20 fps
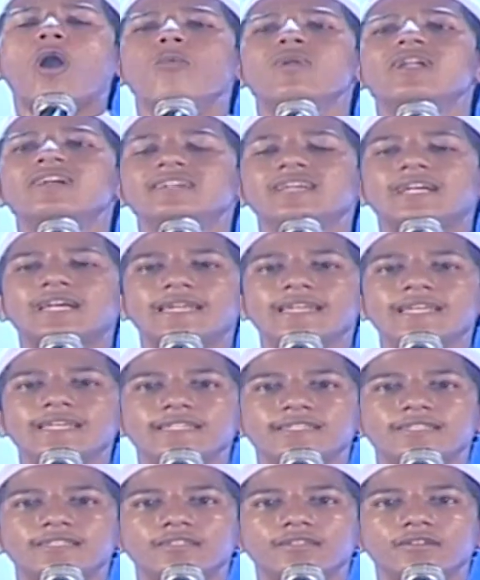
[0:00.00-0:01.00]
or will it
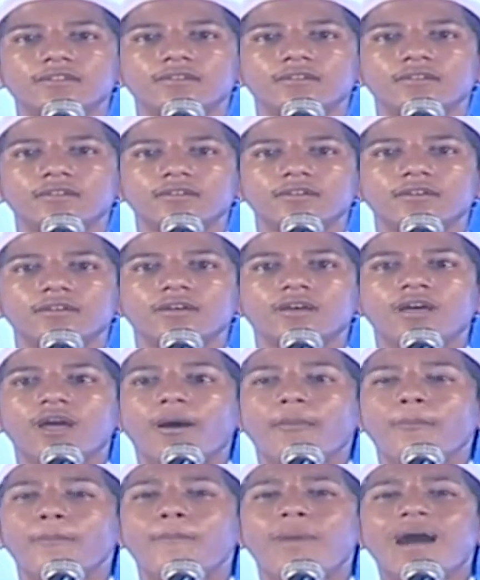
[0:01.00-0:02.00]
decrease?
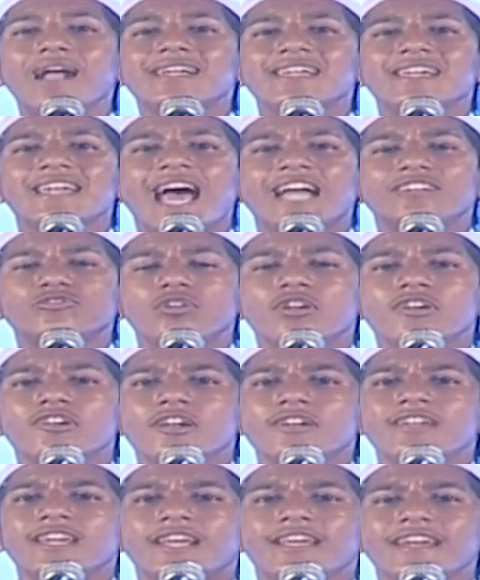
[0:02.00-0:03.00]
But naturally it
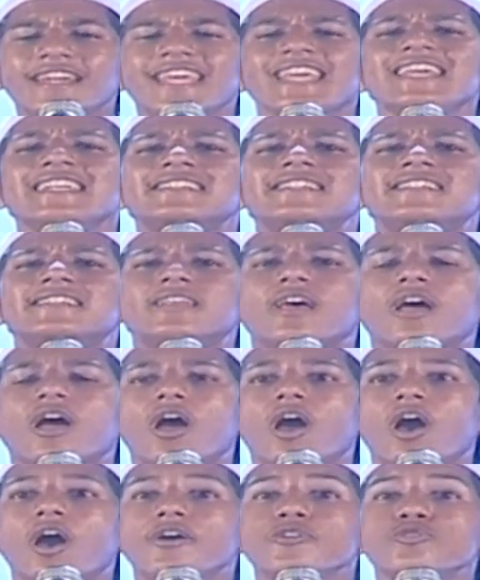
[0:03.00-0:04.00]
will decrease.
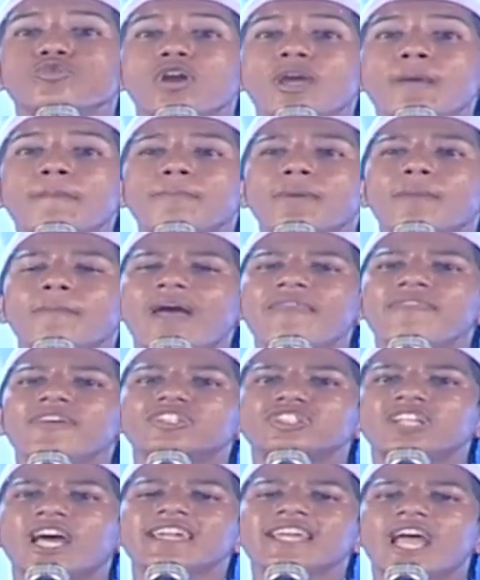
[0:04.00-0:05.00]
You implement the
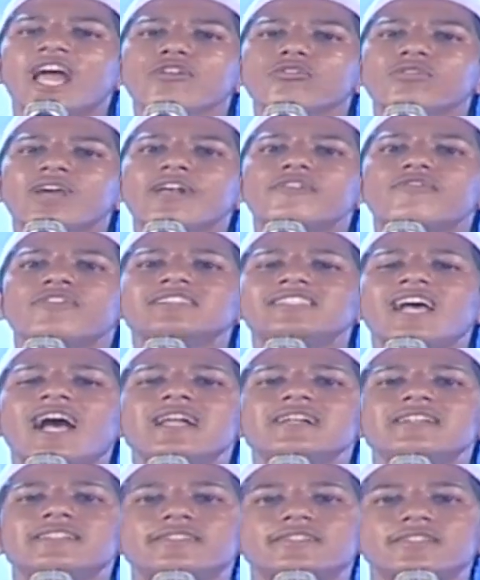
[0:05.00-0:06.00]
Sharia and you get
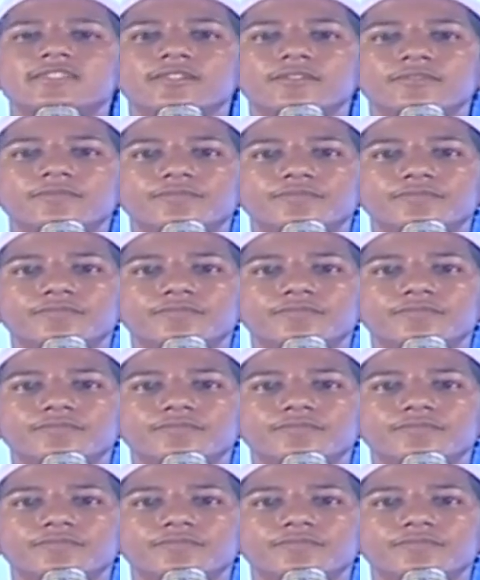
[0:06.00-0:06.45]
results.